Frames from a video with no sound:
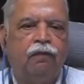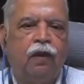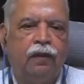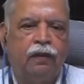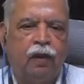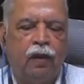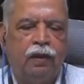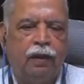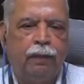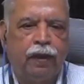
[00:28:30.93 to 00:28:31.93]
That was
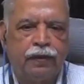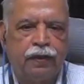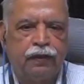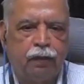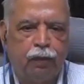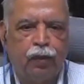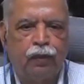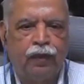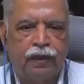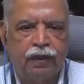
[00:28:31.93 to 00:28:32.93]
called the pressure
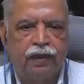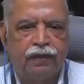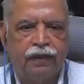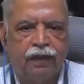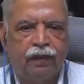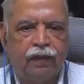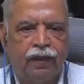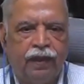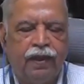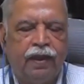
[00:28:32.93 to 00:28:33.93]
support ventilation.
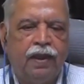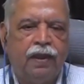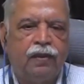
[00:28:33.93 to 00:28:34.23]
Okay,